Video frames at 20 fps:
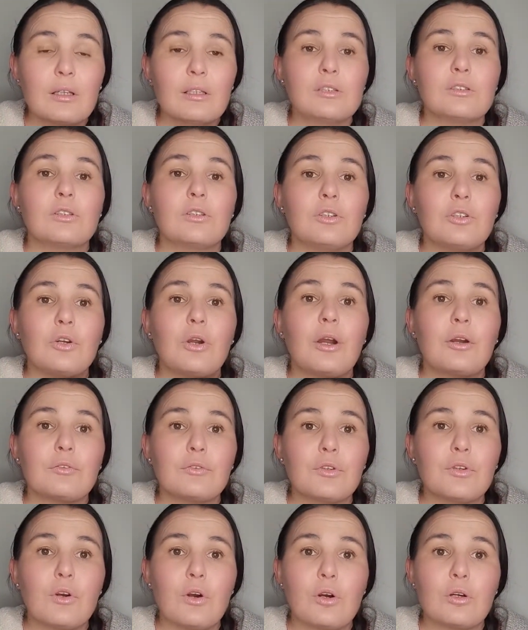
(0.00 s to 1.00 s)
so you have to
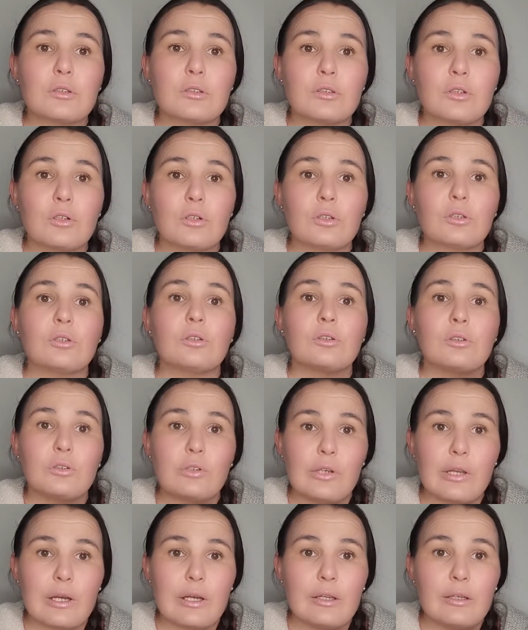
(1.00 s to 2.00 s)
cast on
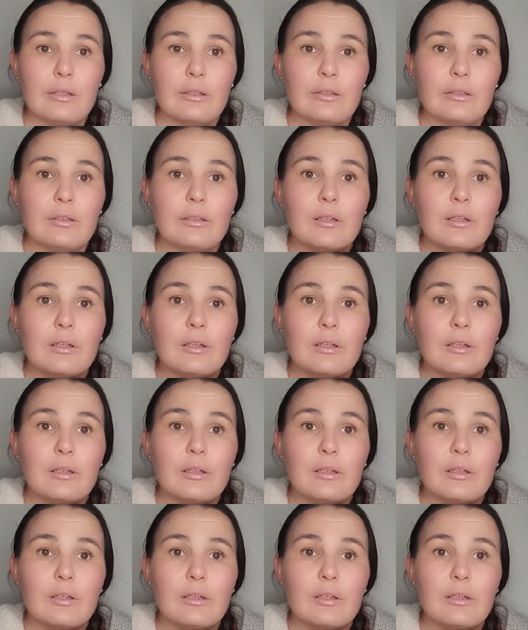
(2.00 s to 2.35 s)
today.